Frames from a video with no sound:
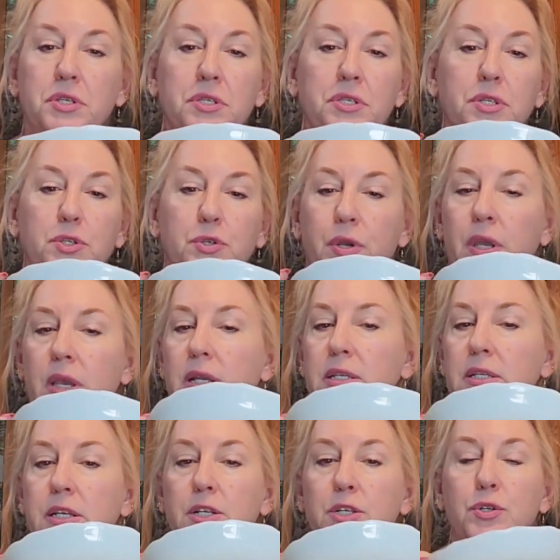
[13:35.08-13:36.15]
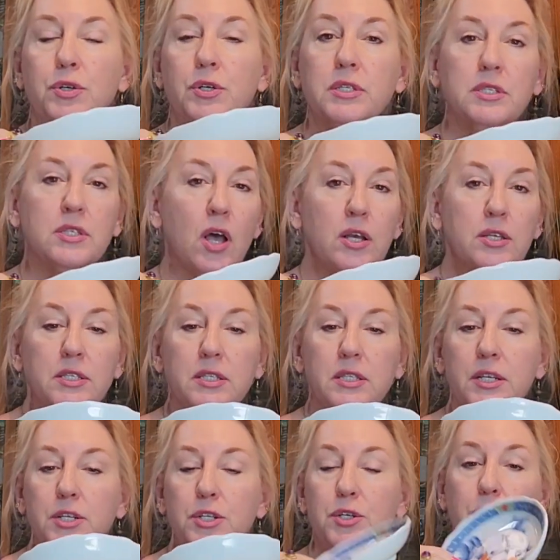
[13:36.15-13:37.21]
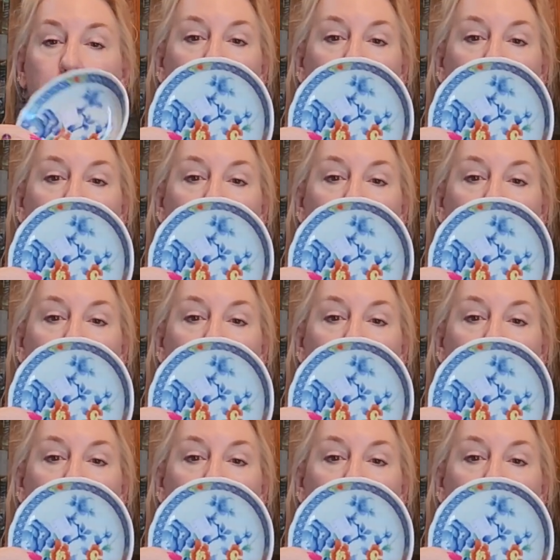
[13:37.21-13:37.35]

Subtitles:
just a trinket dish or a sauce dish. You